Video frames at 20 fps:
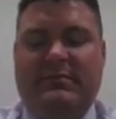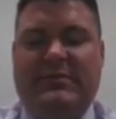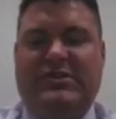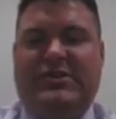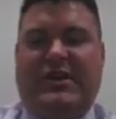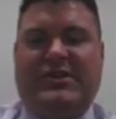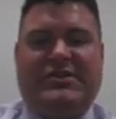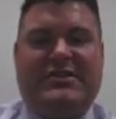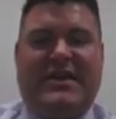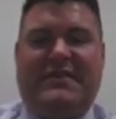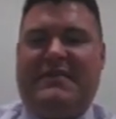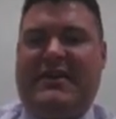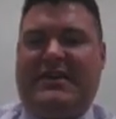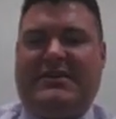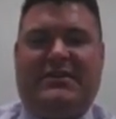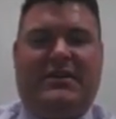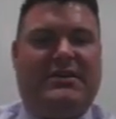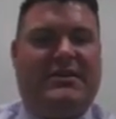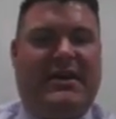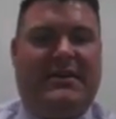So I just have
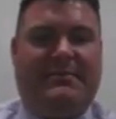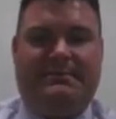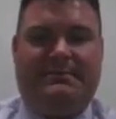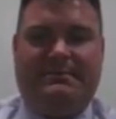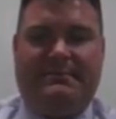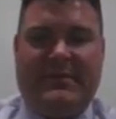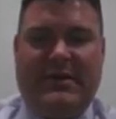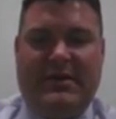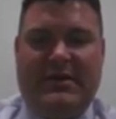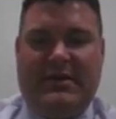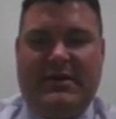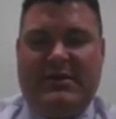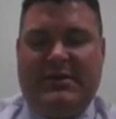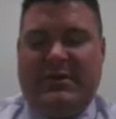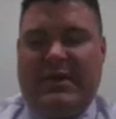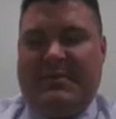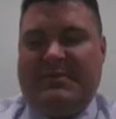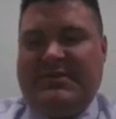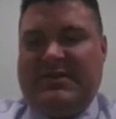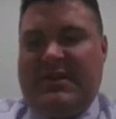x on top.
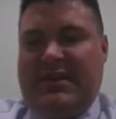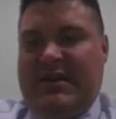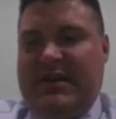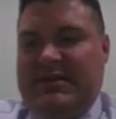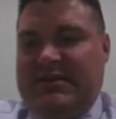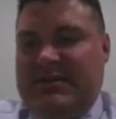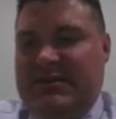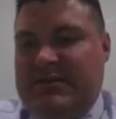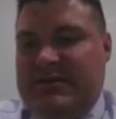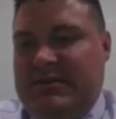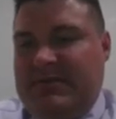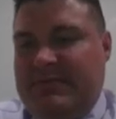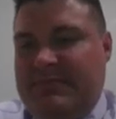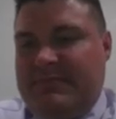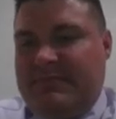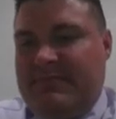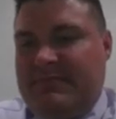What happens to the x's?